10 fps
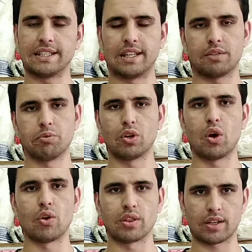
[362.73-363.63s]
let me know
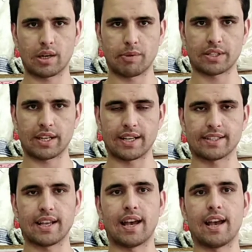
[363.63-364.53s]
on the comments,
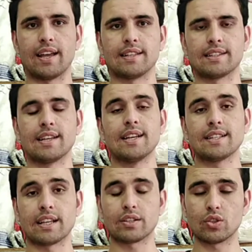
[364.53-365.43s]
guys. And
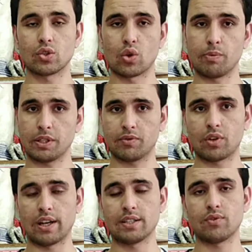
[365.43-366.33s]
thank you so much,
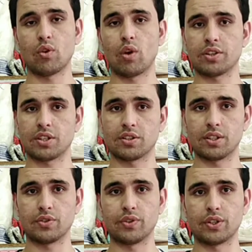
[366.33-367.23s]
guys, for watching
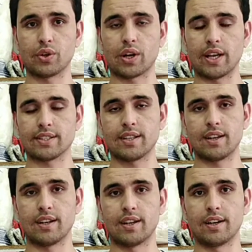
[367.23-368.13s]
this video, guys.
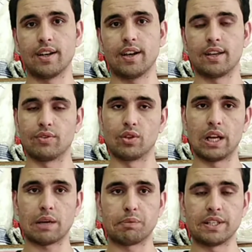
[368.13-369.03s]
If you
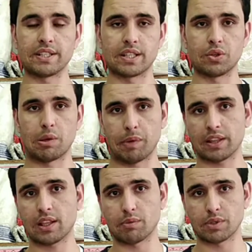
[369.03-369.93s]
like, please give it a big
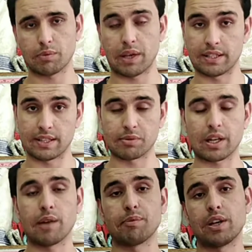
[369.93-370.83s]
thumbs up and
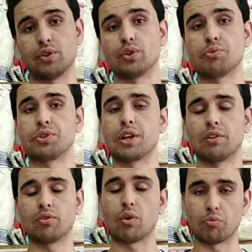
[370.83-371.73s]
subscribe my YouTube
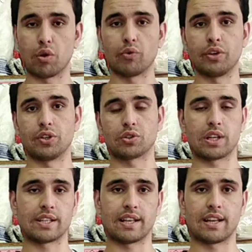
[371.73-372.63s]
channel for more videos,
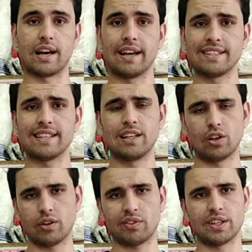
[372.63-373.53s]
guys. And I see a
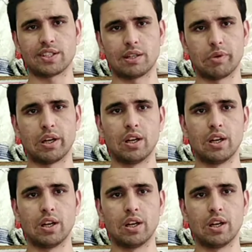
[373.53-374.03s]
lot of customer